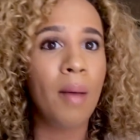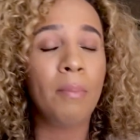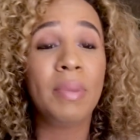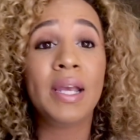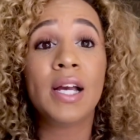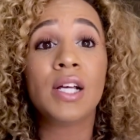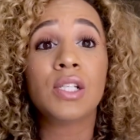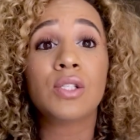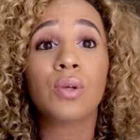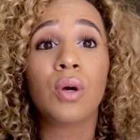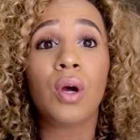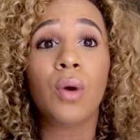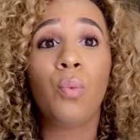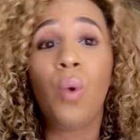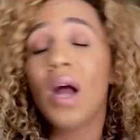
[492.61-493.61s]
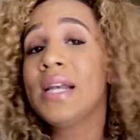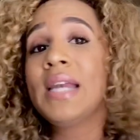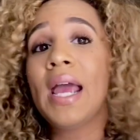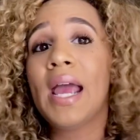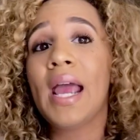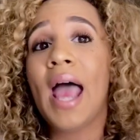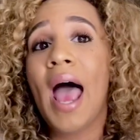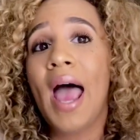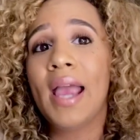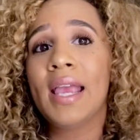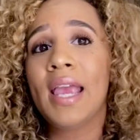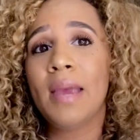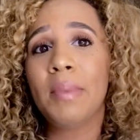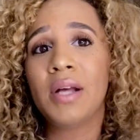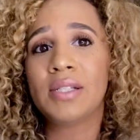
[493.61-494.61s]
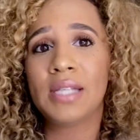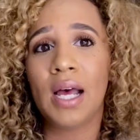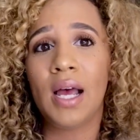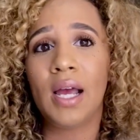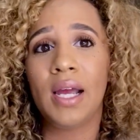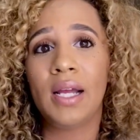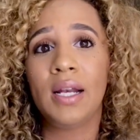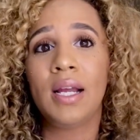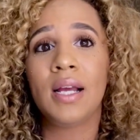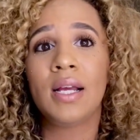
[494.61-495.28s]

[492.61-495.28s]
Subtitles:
because one day I came outside